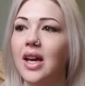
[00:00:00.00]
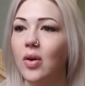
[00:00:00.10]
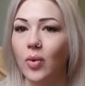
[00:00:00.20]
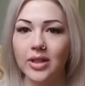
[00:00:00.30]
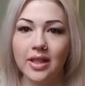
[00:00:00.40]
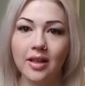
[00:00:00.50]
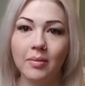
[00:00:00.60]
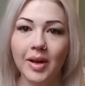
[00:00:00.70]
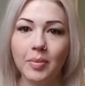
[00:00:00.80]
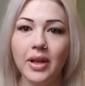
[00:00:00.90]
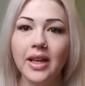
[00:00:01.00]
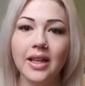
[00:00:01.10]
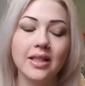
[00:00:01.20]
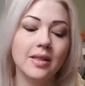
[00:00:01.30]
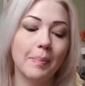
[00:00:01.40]
It wasn't in my
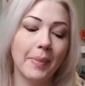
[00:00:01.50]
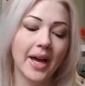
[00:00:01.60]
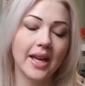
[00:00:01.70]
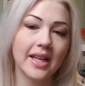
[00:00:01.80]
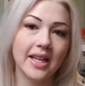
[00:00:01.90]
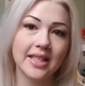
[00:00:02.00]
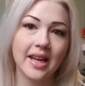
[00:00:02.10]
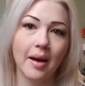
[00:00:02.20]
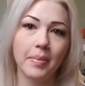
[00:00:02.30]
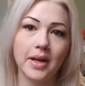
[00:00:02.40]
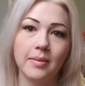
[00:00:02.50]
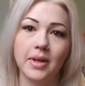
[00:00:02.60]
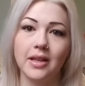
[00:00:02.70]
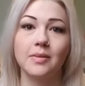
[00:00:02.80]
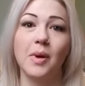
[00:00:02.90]
plans, but it is happening
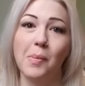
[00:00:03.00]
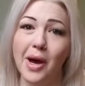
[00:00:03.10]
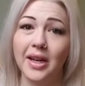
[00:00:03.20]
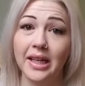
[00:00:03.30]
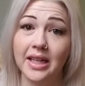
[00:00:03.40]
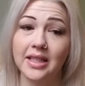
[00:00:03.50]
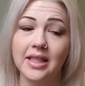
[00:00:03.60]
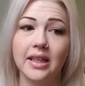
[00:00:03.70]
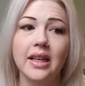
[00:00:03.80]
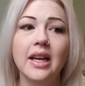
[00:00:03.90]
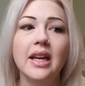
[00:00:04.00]
because my body needs it.